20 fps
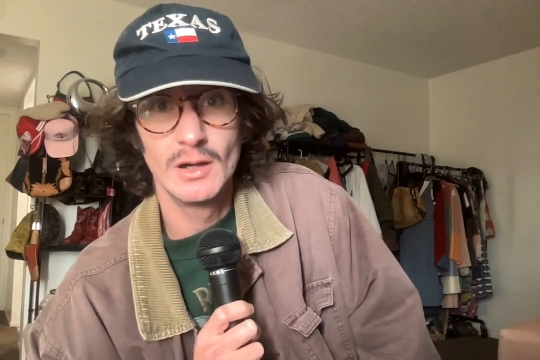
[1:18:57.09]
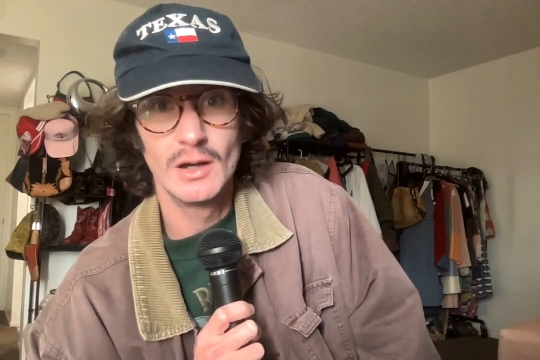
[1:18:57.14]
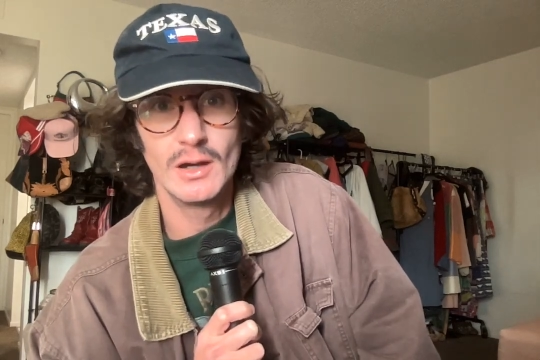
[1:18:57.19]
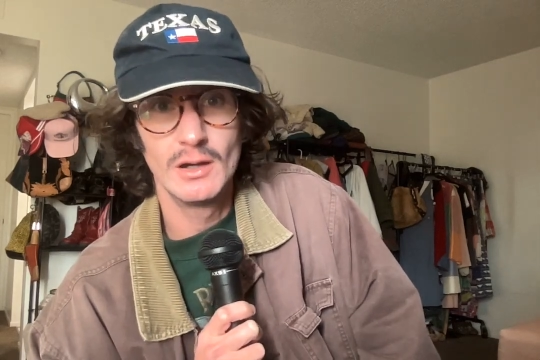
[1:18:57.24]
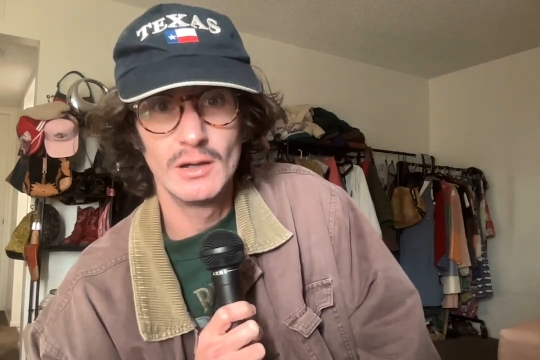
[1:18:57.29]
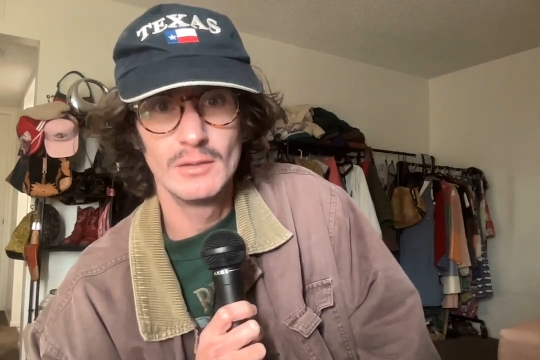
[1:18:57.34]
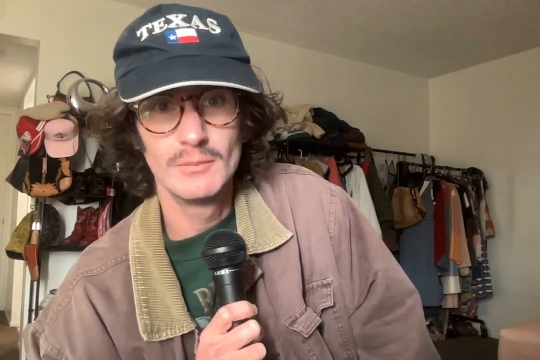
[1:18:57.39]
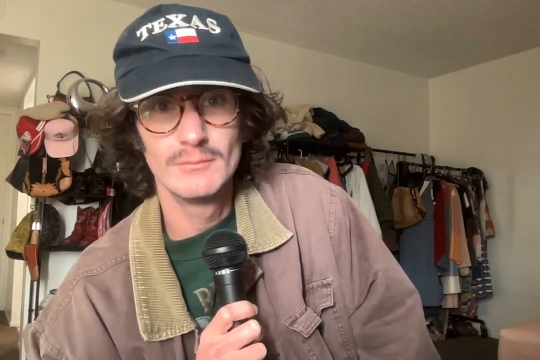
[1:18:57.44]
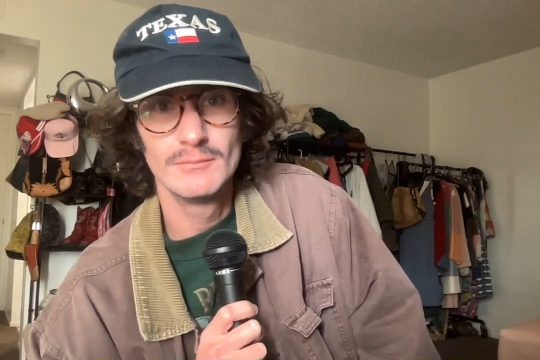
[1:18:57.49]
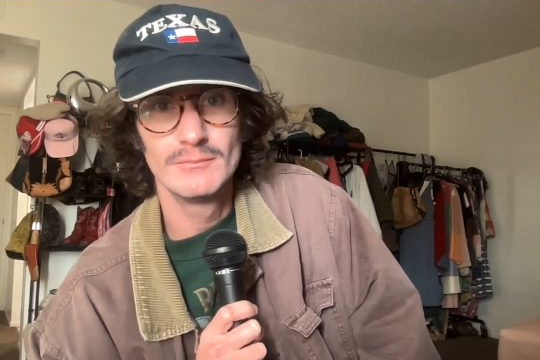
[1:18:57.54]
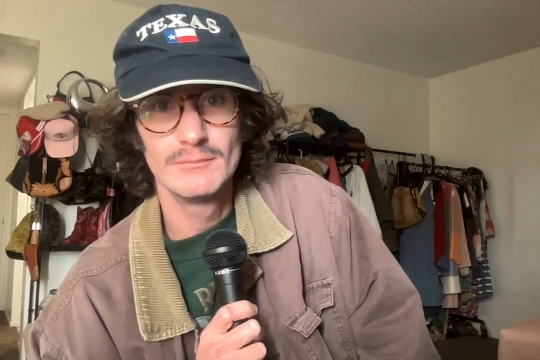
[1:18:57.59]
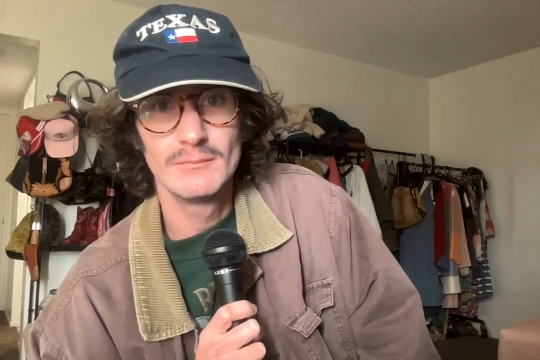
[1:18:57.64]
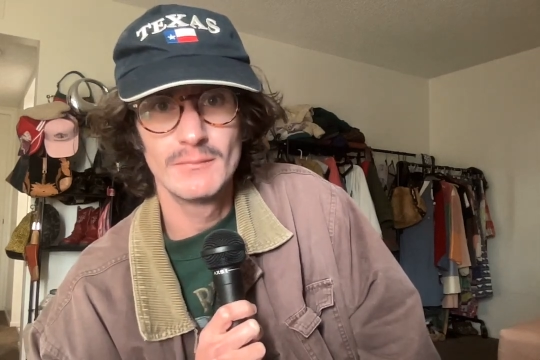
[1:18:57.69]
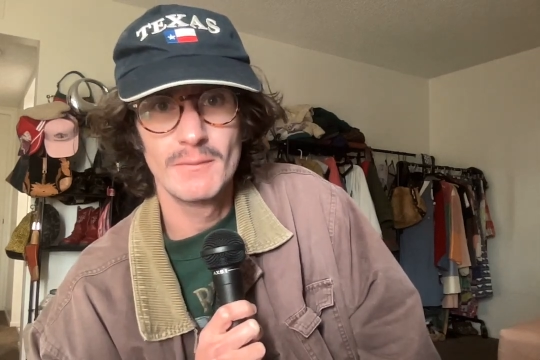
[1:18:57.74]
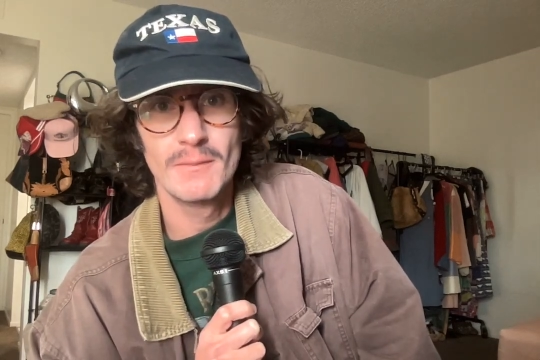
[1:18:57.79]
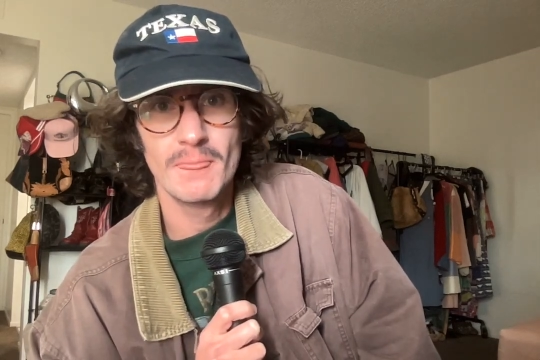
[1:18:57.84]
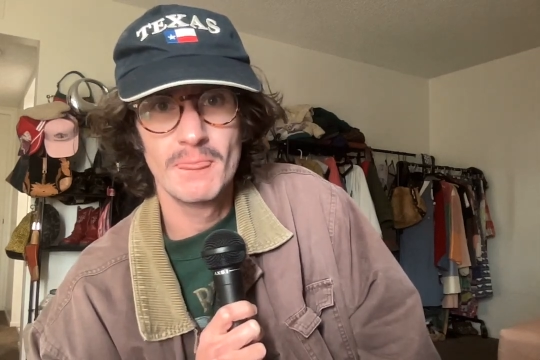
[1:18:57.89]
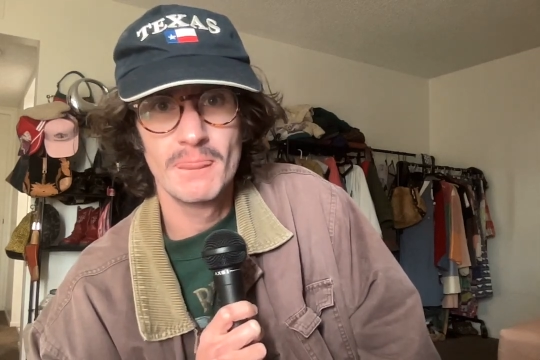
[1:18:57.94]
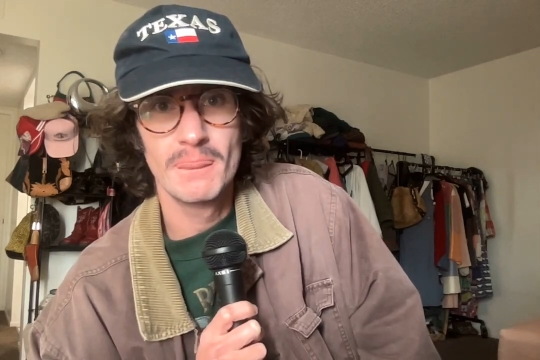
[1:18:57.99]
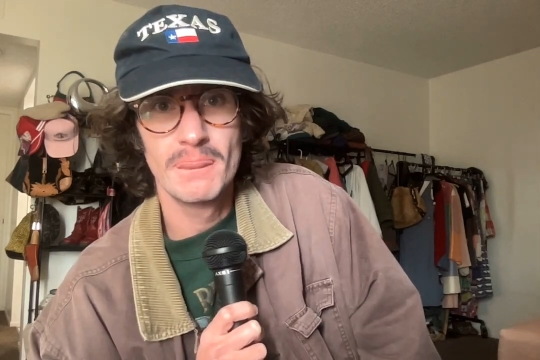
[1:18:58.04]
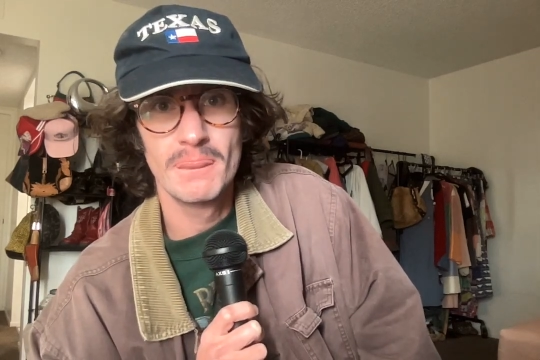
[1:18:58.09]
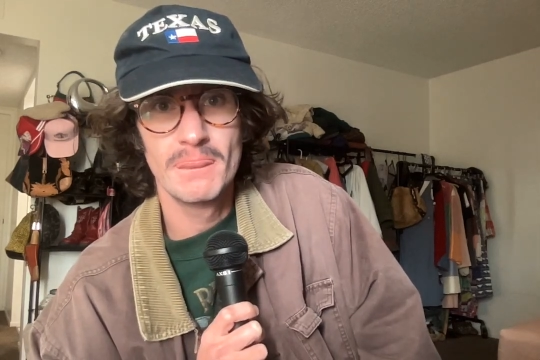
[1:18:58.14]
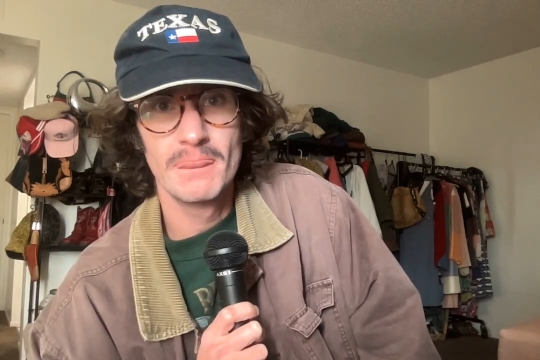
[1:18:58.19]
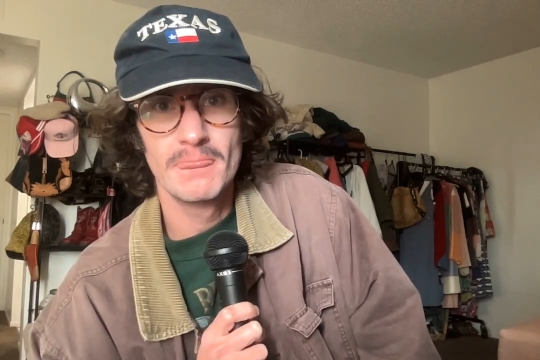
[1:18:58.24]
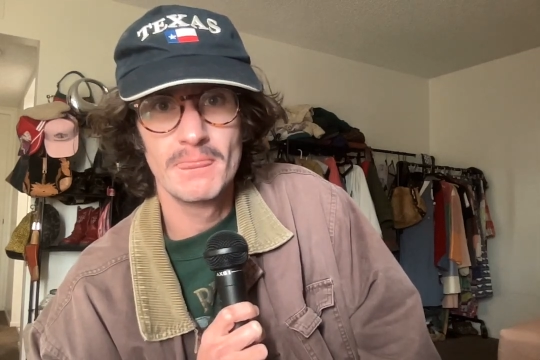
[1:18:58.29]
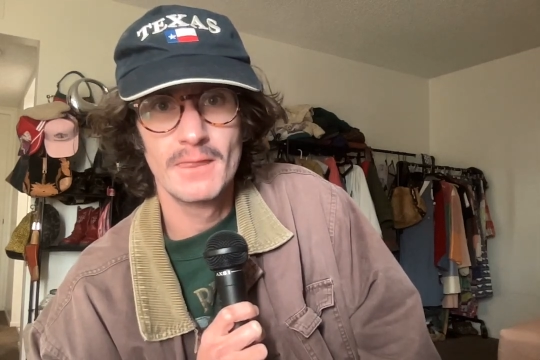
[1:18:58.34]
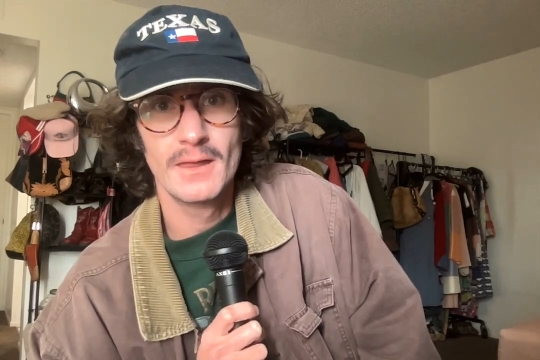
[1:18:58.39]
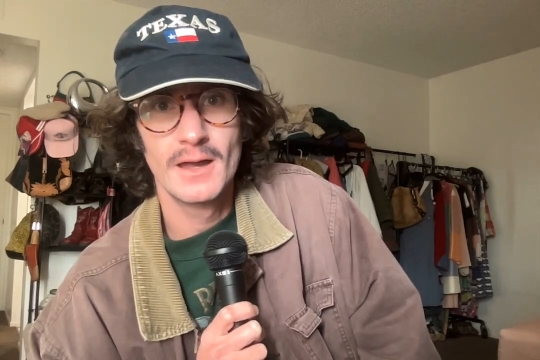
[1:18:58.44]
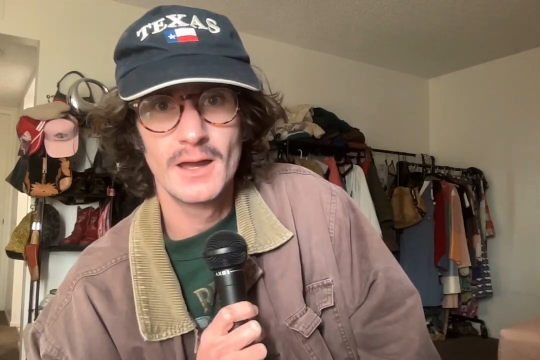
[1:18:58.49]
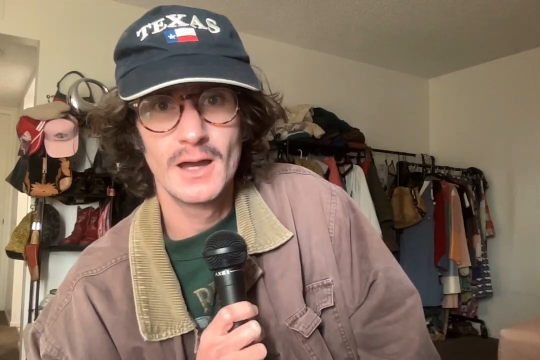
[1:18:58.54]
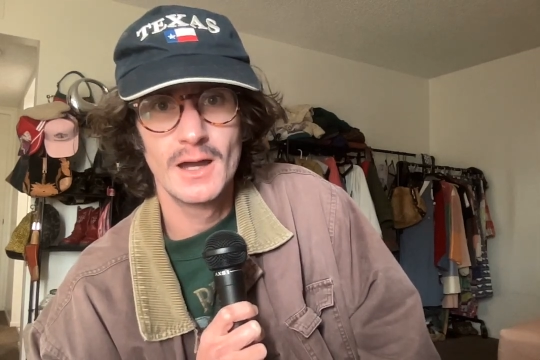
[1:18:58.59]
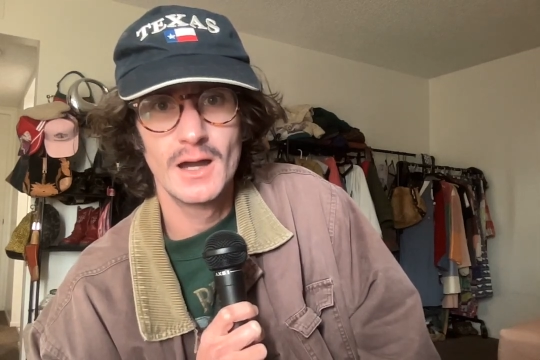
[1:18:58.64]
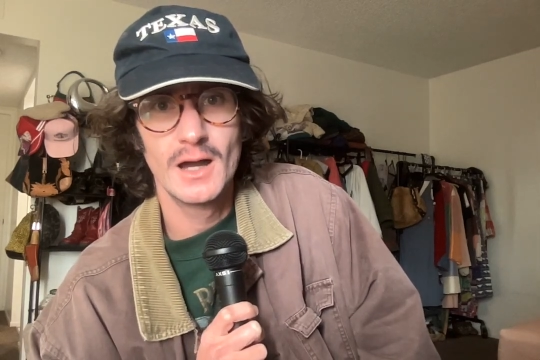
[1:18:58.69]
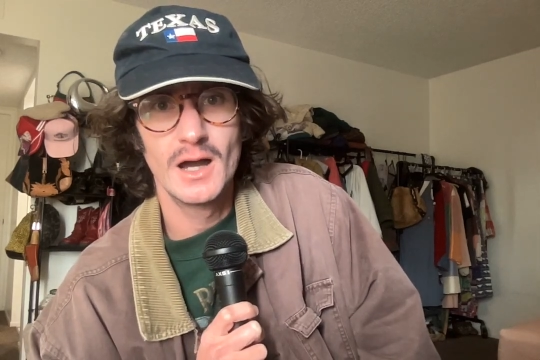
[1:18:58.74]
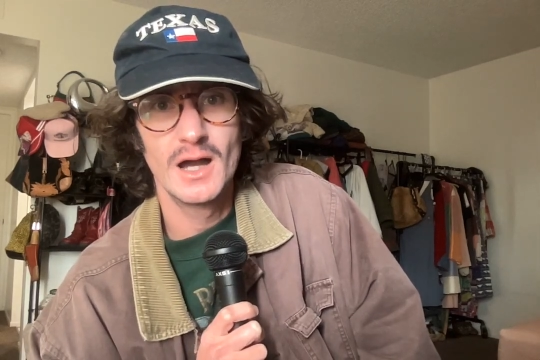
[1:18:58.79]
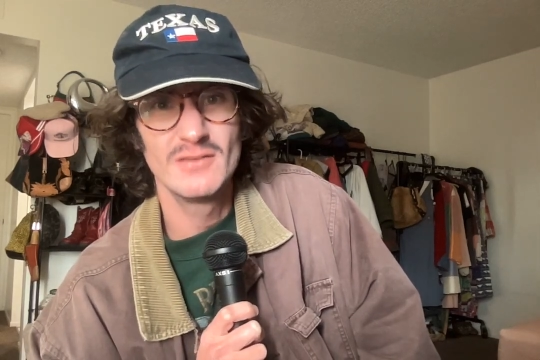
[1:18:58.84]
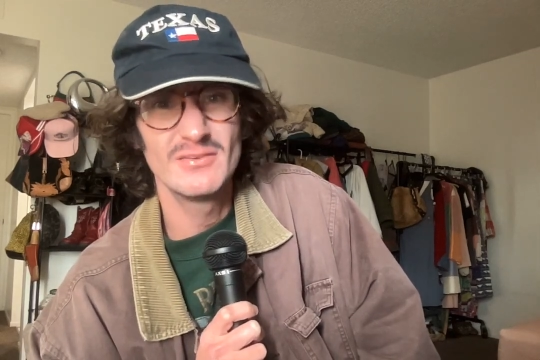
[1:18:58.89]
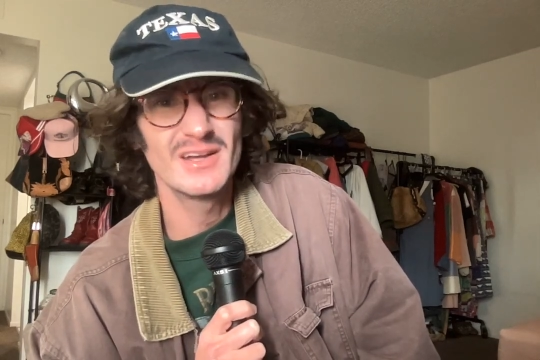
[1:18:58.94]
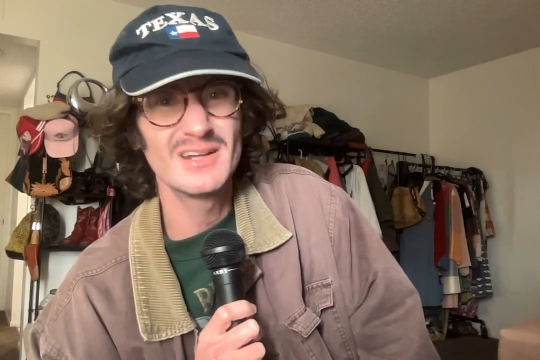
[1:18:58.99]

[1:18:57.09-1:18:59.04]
Um, I've